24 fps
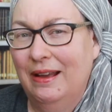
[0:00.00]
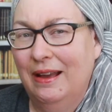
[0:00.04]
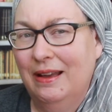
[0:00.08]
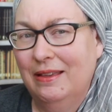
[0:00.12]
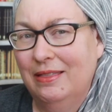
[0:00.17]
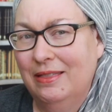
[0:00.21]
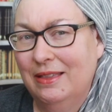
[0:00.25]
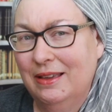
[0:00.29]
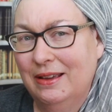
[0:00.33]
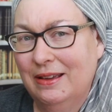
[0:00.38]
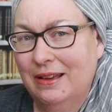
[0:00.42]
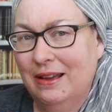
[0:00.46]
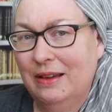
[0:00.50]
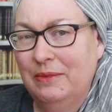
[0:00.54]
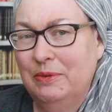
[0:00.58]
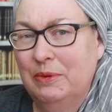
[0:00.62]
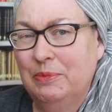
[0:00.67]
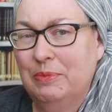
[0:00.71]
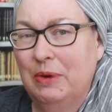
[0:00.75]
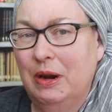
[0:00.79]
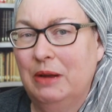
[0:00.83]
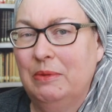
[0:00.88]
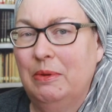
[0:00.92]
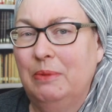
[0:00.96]
I think I
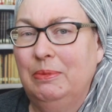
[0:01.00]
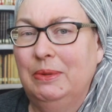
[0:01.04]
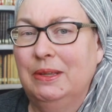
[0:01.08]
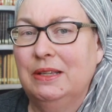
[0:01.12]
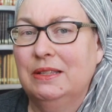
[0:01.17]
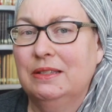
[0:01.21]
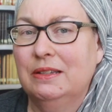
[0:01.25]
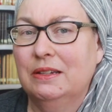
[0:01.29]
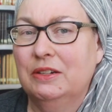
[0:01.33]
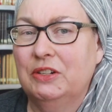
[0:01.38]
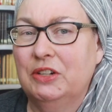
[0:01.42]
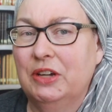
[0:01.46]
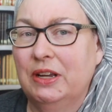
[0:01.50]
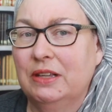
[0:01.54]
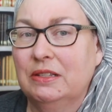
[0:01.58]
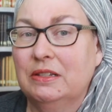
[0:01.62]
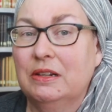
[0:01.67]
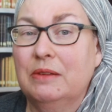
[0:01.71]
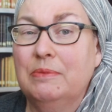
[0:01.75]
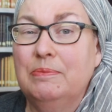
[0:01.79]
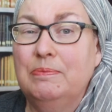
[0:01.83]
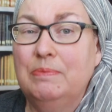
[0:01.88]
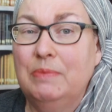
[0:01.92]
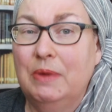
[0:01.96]
would probably
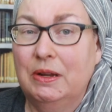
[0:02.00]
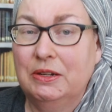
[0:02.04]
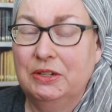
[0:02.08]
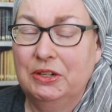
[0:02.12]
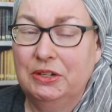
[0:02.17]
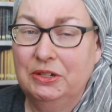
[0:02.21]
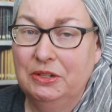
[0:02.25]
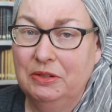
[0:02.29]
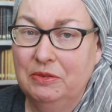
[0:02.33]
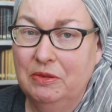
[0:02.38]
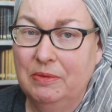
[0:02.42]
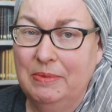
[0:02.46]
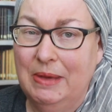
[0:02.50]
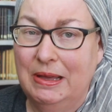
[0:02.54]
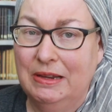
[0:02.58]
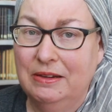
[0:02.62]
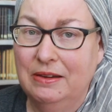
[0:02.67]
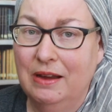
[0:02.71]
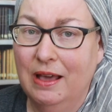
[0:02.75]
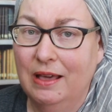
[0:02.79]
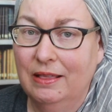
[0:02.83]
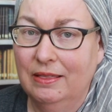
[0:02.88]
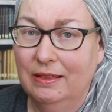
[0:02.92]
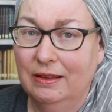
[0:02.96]
suggest Much Ado About
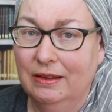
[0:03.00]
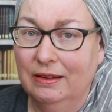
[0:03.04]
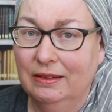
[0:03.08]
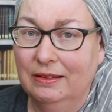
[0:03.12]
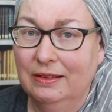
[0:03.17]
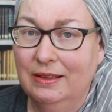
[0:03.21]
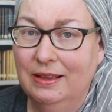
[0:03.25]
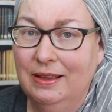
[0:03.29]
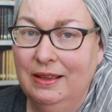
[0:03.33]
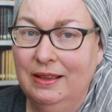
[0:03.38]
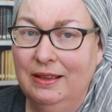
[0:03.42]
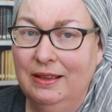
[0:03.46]
Nothing.